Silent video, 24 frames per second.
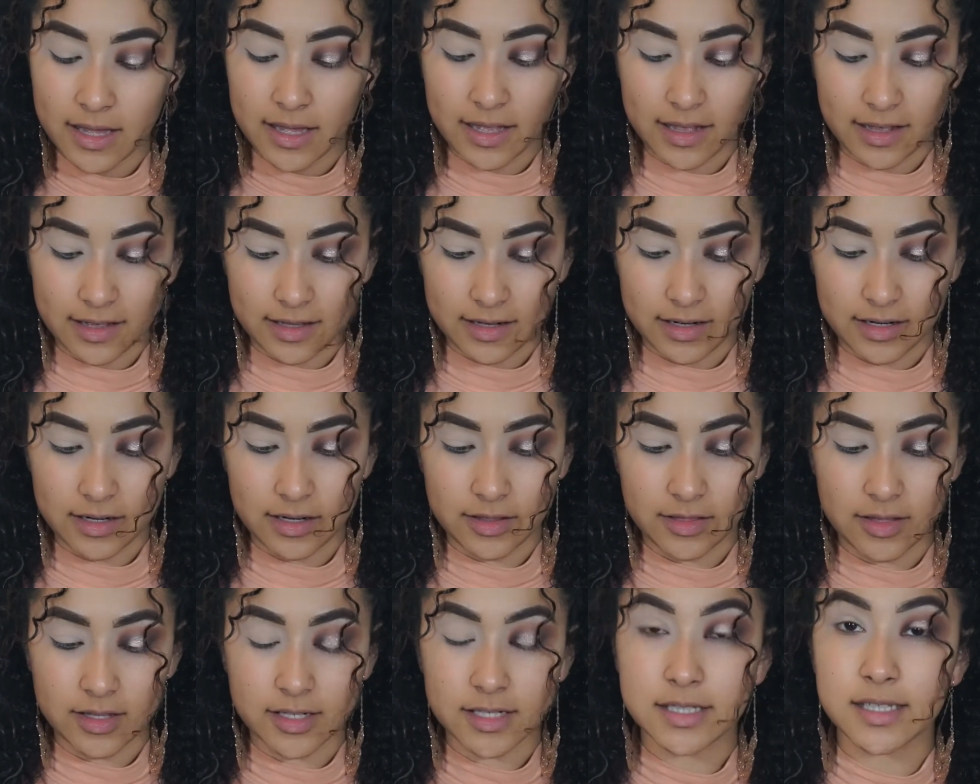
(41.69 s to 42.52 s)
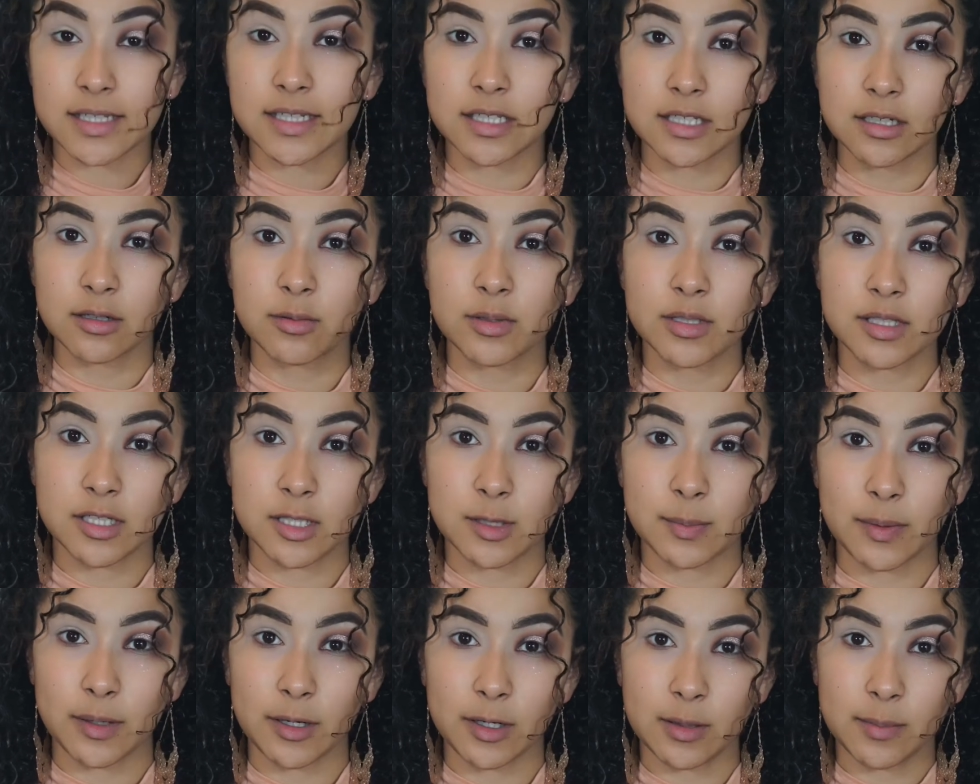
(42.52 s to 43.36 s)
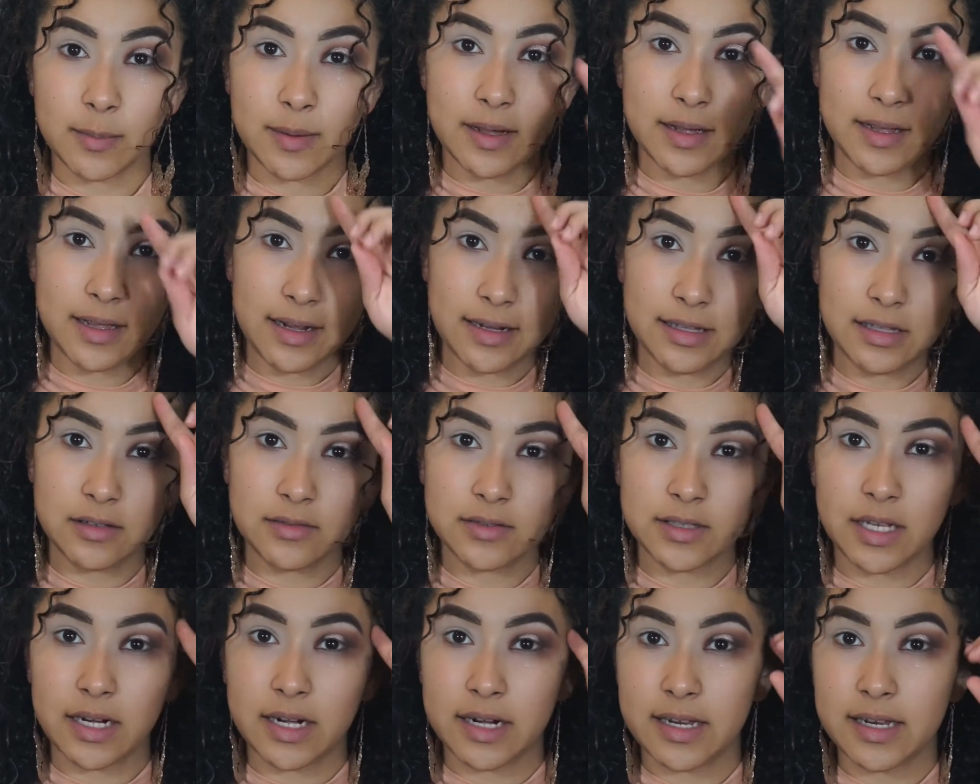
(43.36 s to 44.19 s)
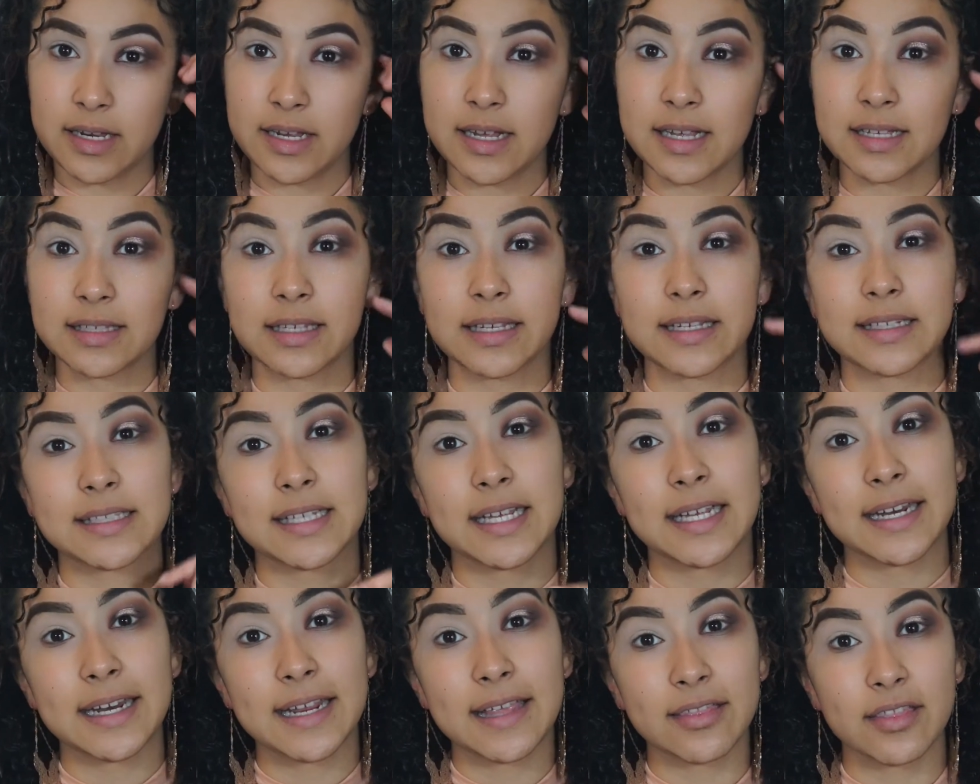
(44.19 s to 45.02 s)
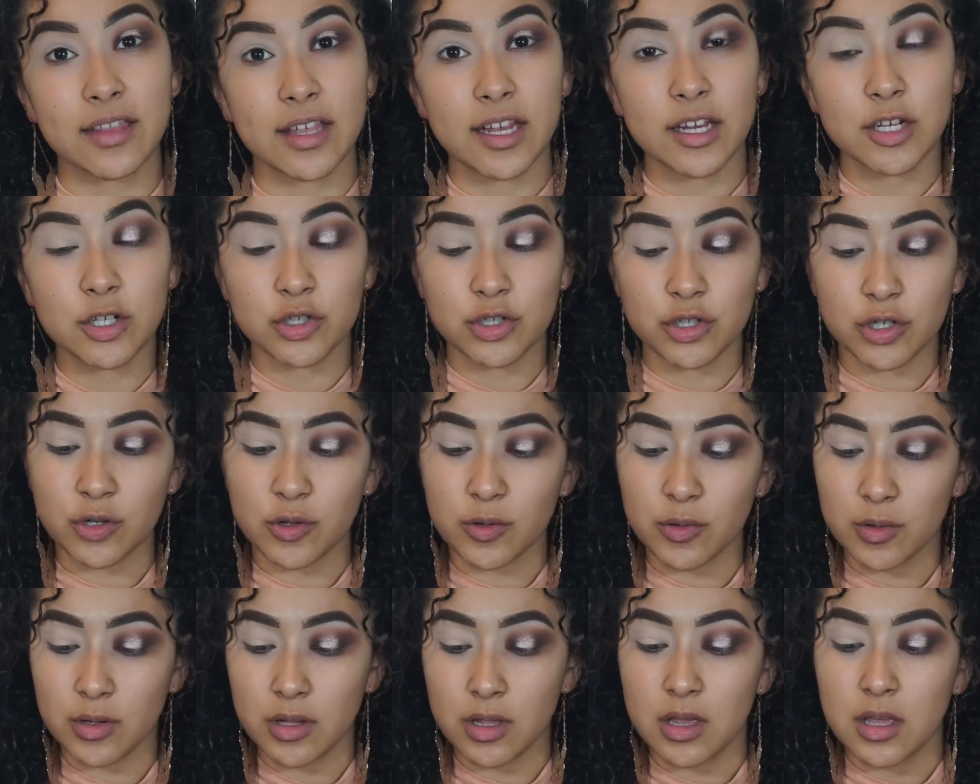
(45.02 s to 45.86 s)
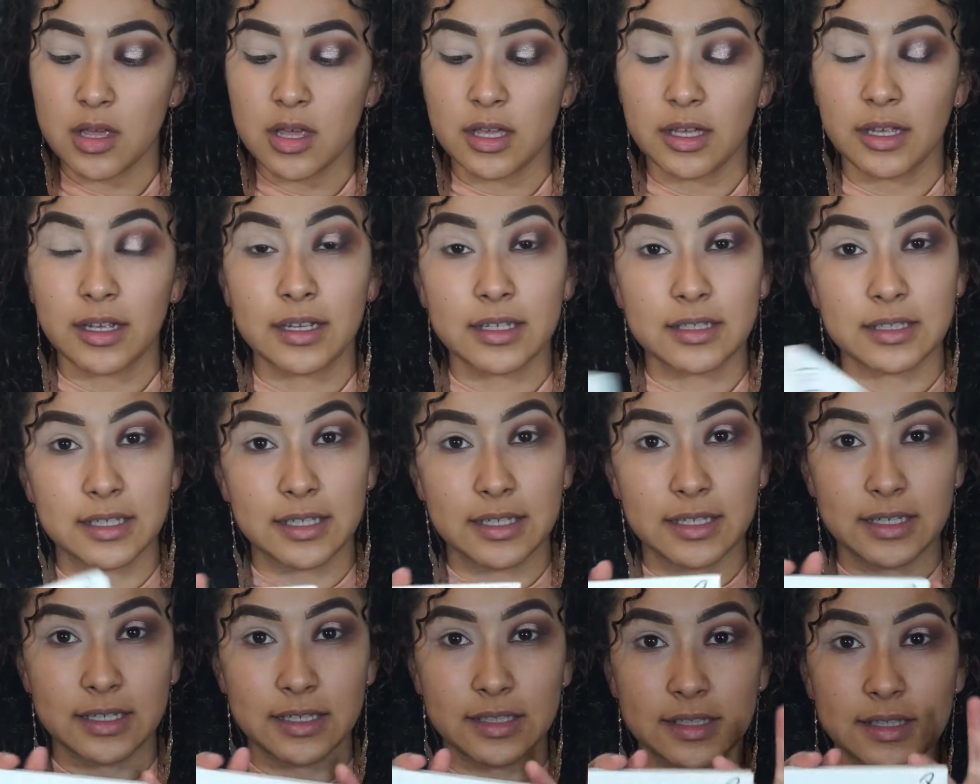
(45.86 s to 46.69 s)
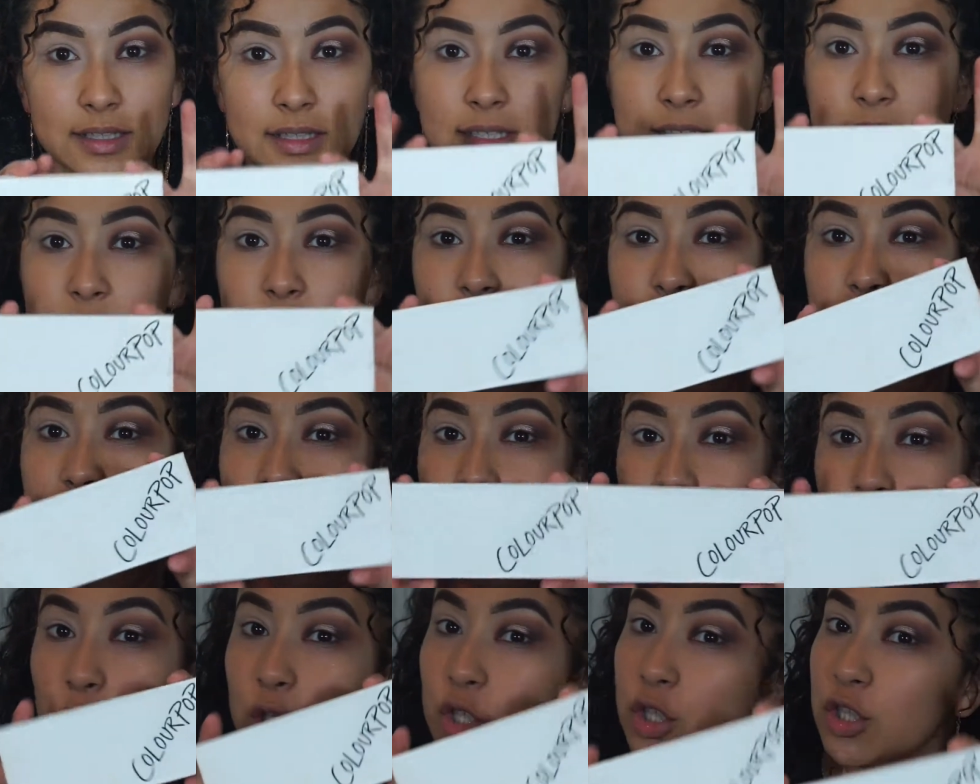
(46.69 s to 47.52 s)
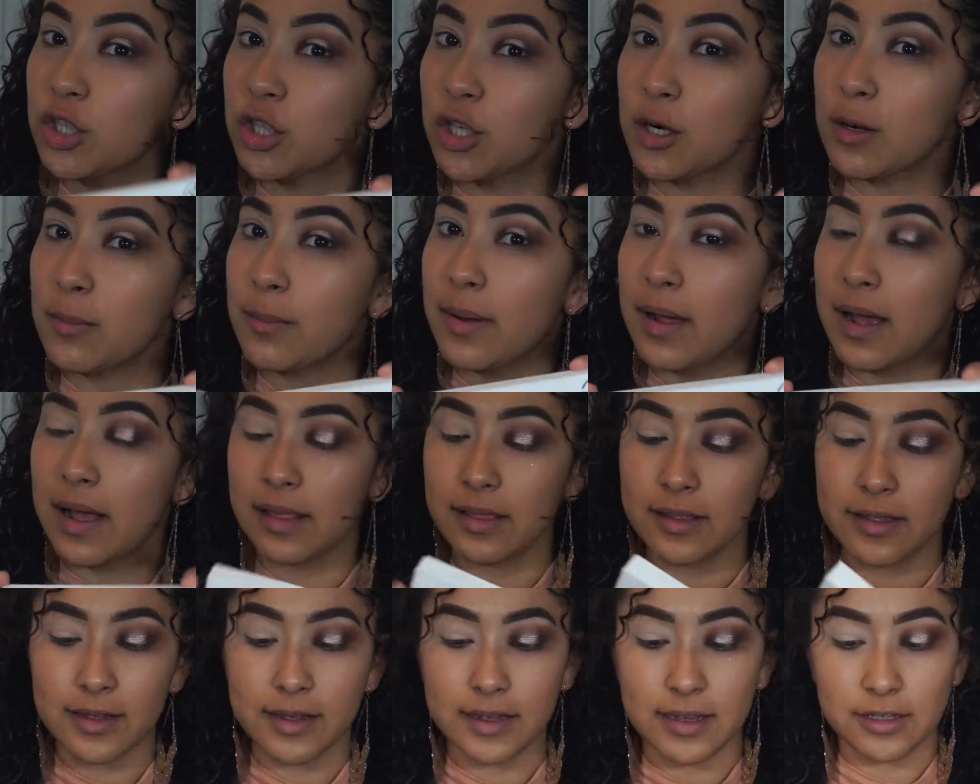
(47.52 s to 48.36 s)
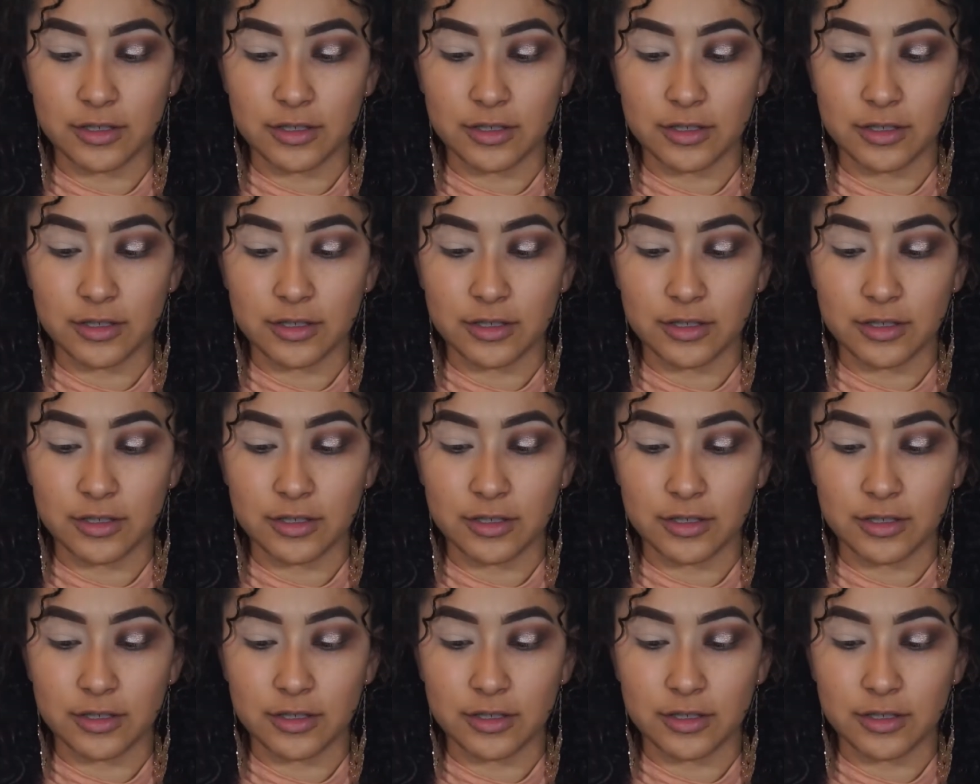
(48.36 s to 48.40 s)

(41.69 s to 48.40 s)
and this look was inspired by I Love Sarai, as I said in the intro, because it is using her palette.